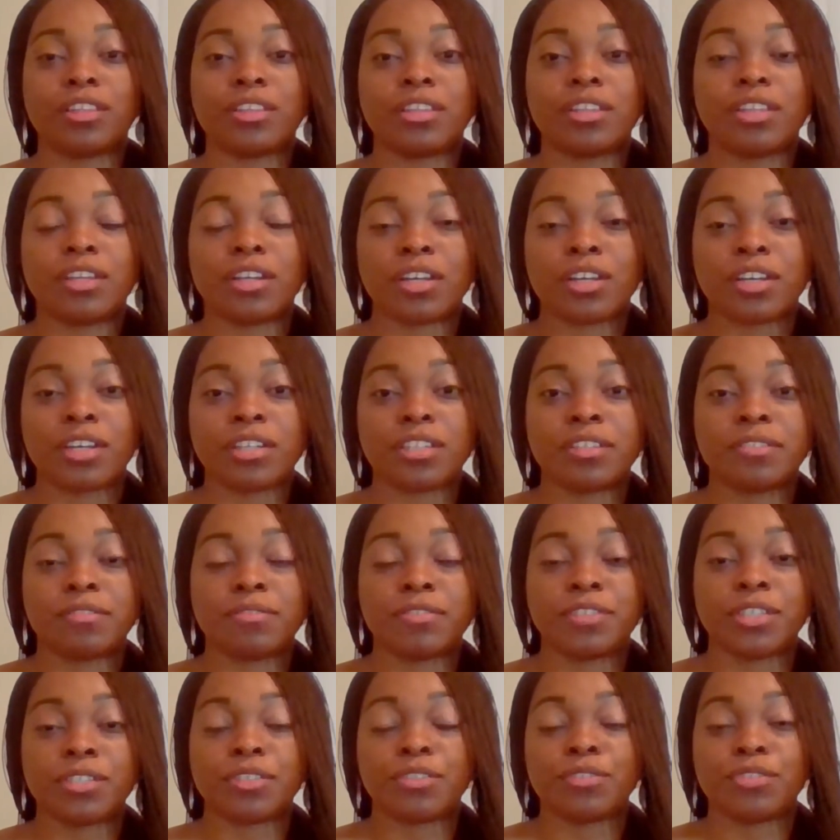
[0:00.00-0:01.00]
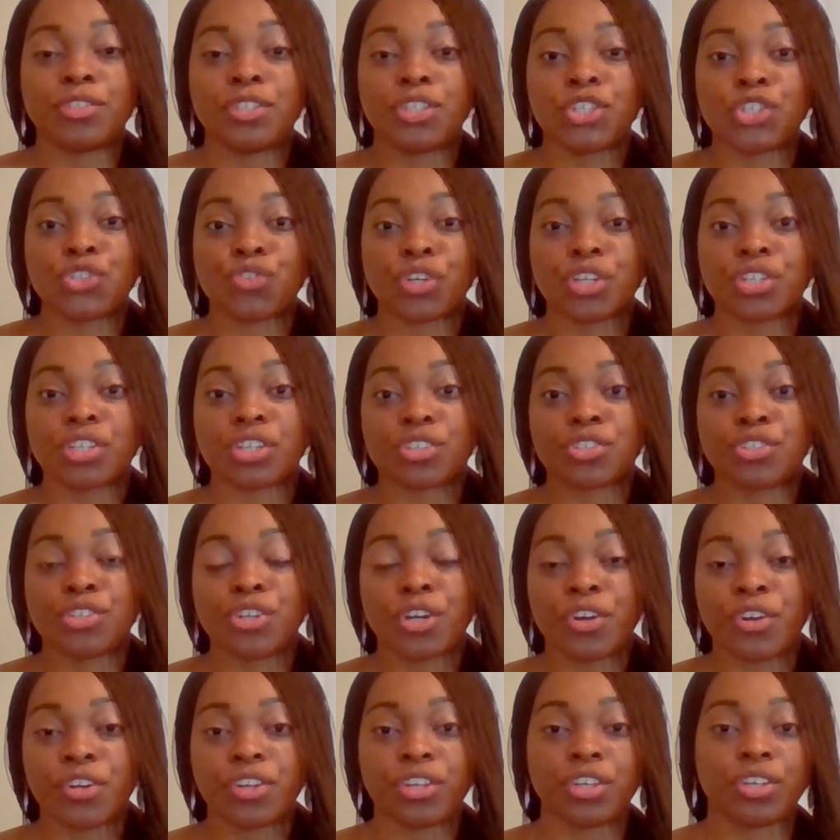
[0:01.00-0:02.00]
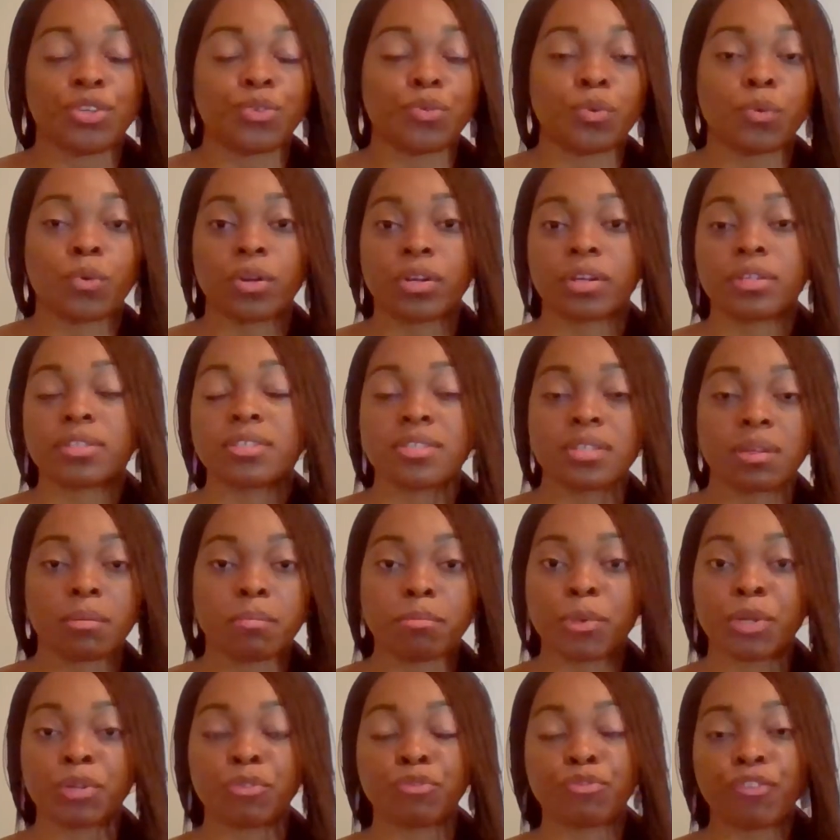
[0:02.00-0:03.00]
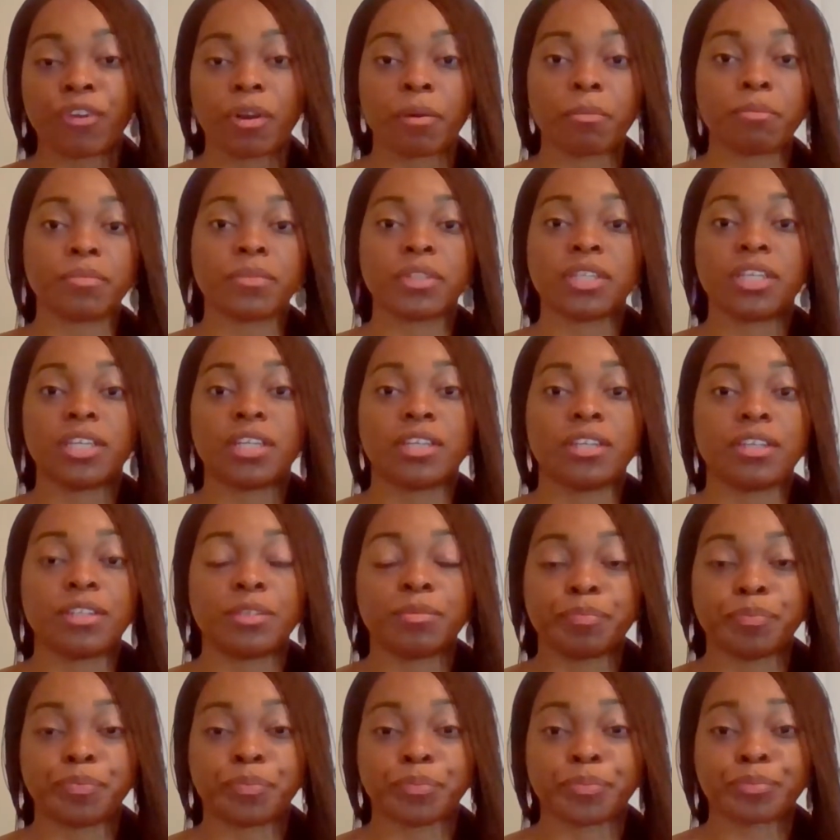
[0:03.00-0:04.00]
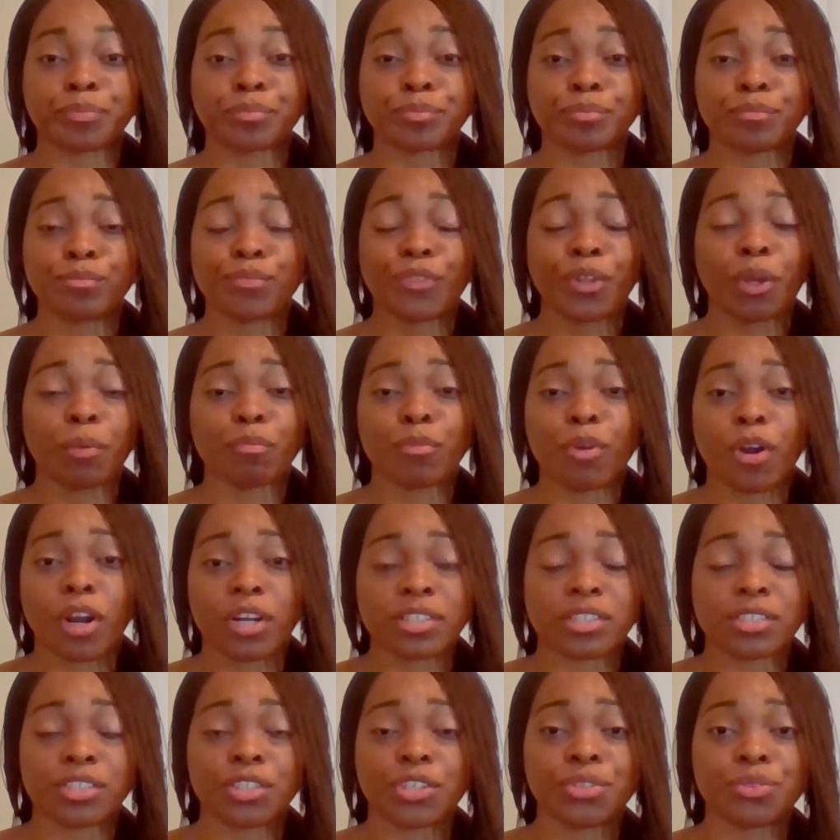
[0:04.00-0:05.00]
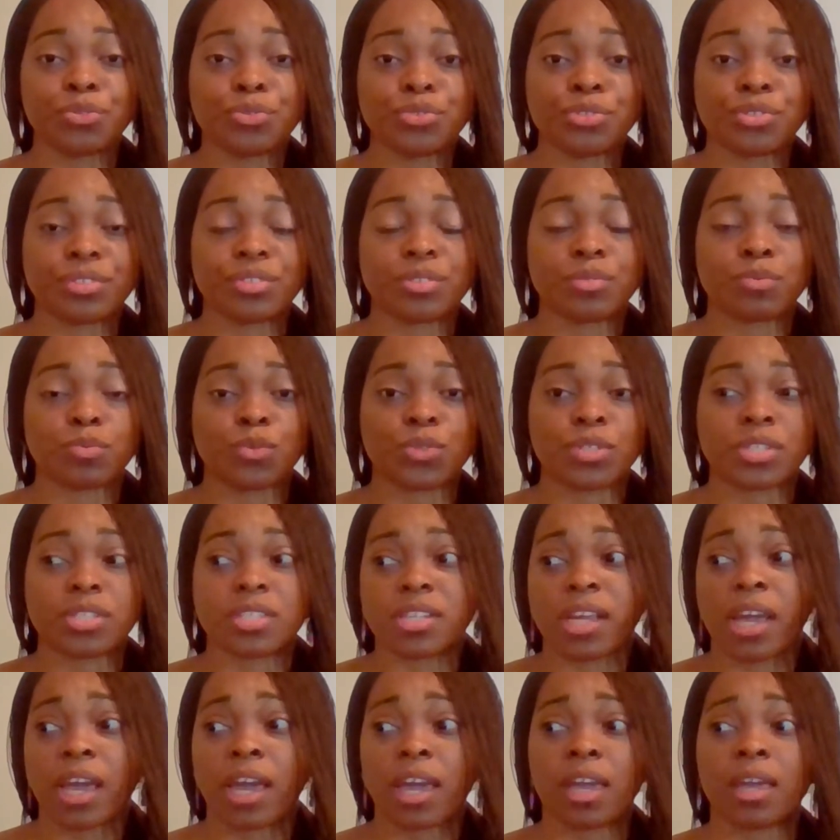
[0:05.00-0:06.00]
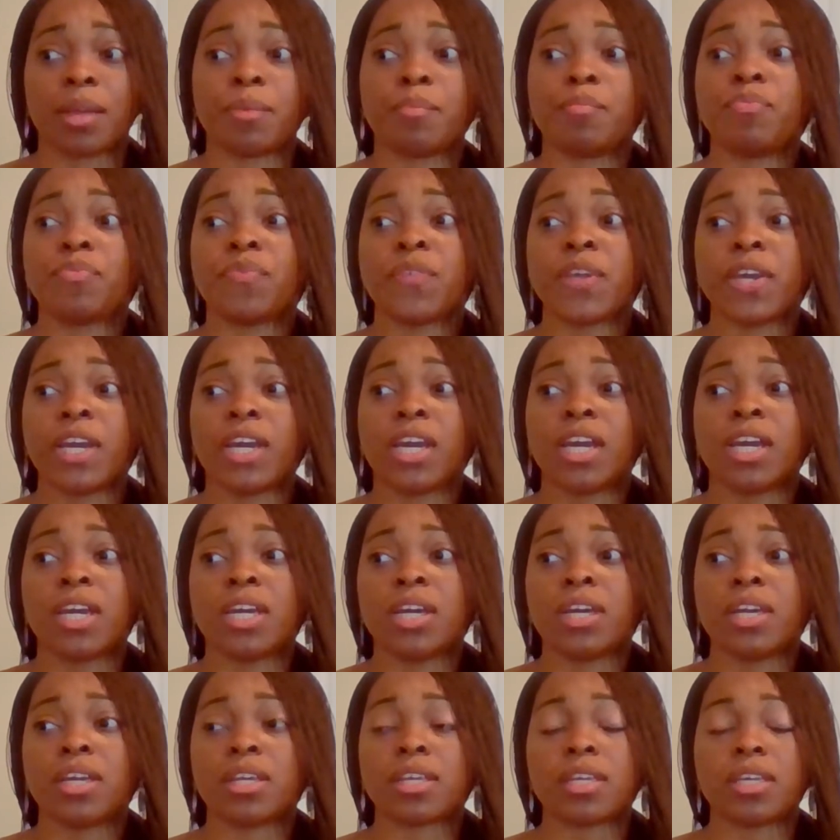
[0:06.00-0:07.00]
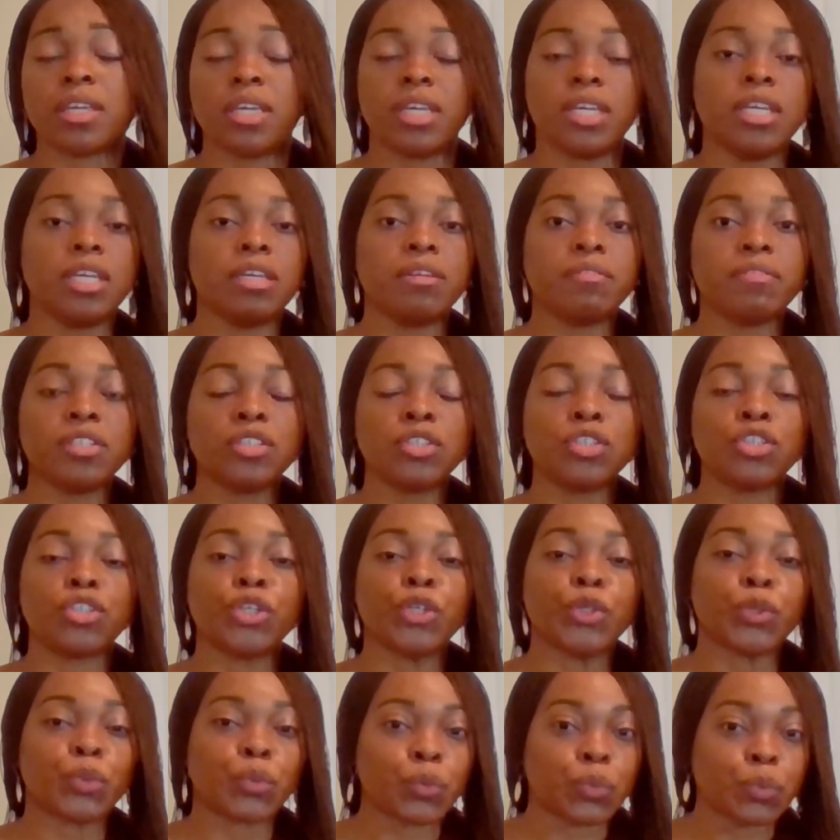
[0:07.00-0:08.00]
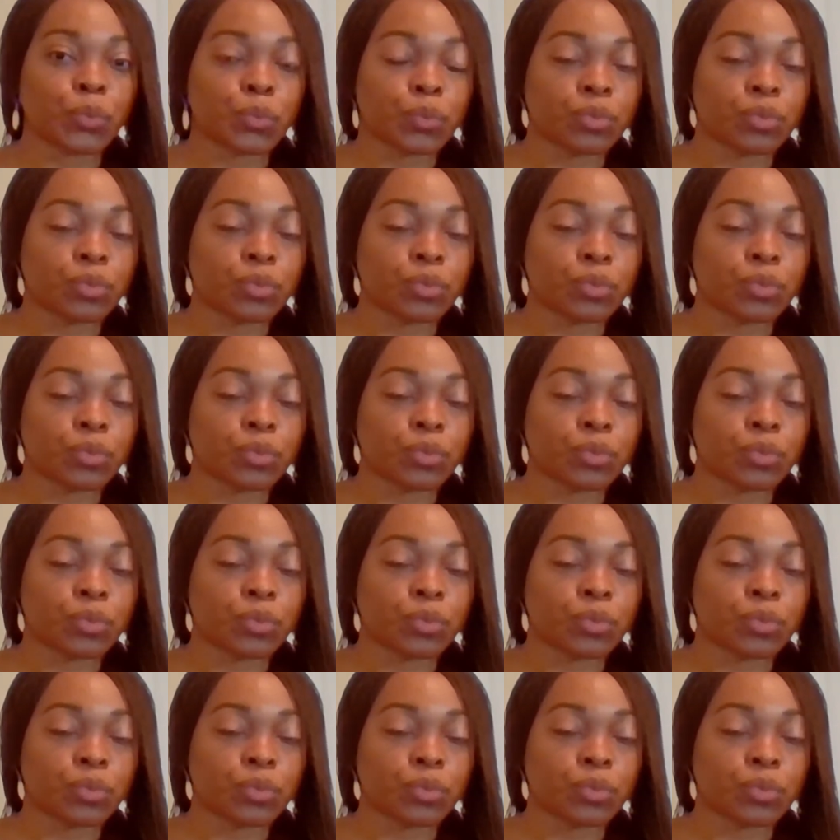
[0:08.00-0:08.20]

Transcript: The district attorney or someone from the prosecution would say, even though